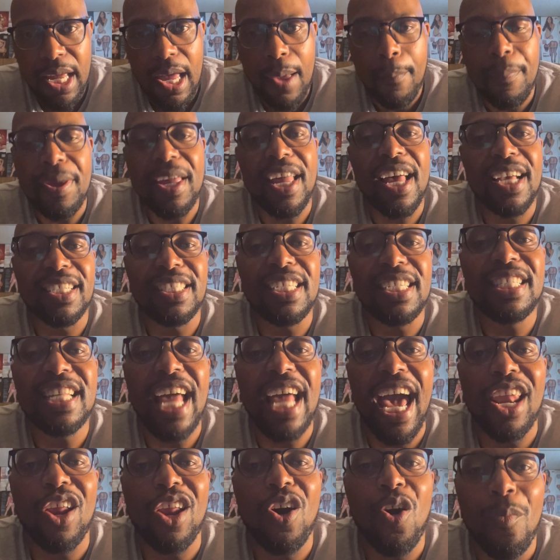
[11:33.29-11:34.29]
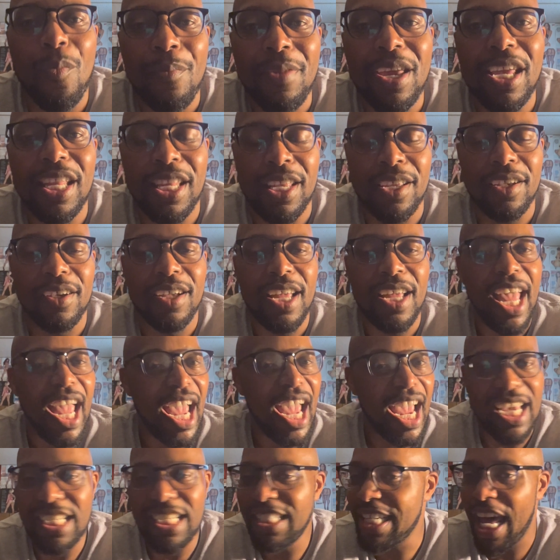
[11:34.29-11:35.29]
Because he's not old media.
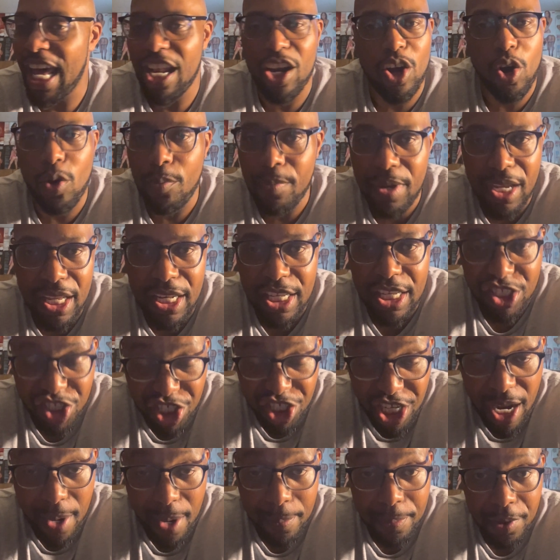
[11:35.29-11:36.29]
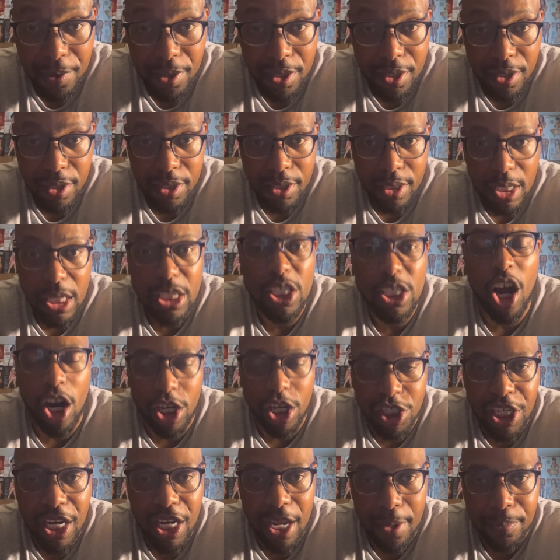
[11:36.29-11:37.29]
And he's not old media's champion. He's our
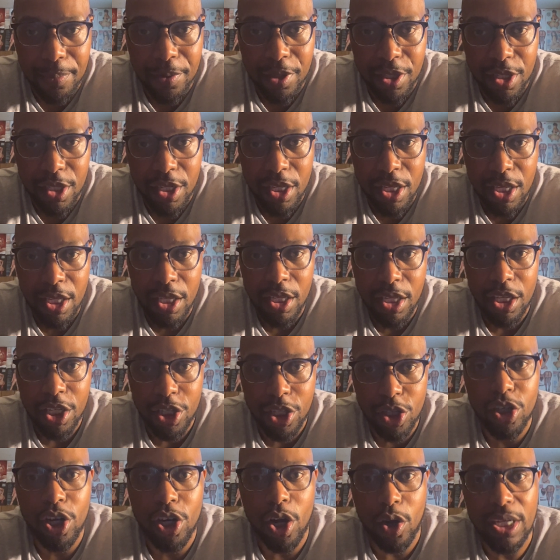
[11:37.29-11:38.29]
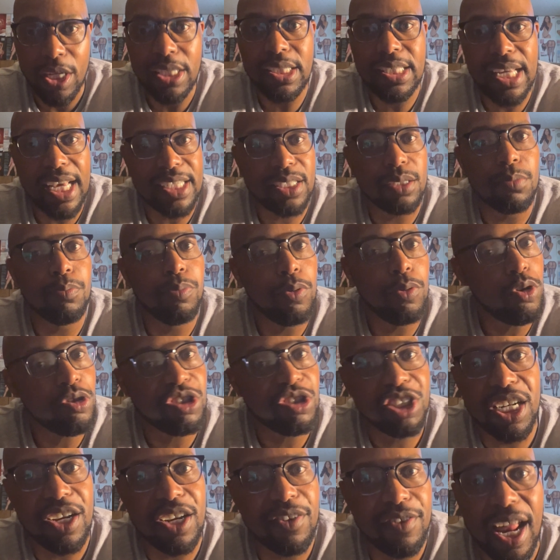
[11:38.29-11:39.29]
champion. He said some
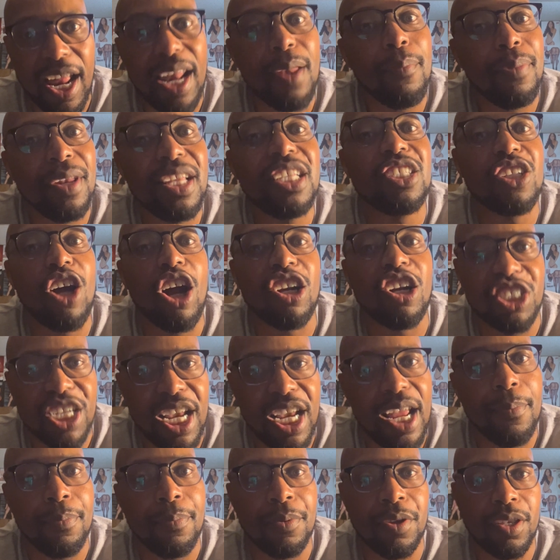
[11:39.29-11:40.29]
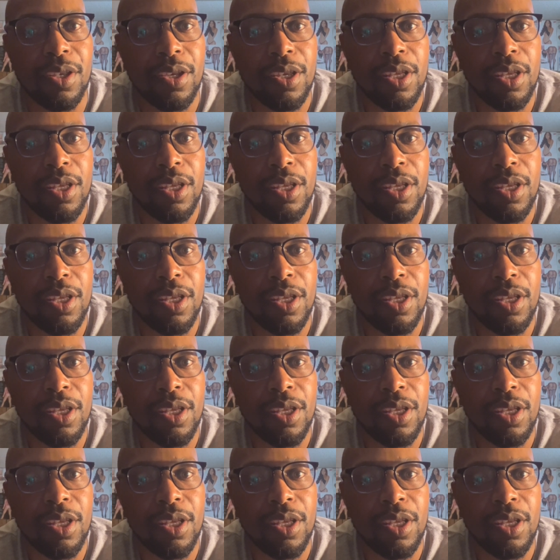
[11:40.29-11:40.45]
bullshit every now and then, but he's our champion.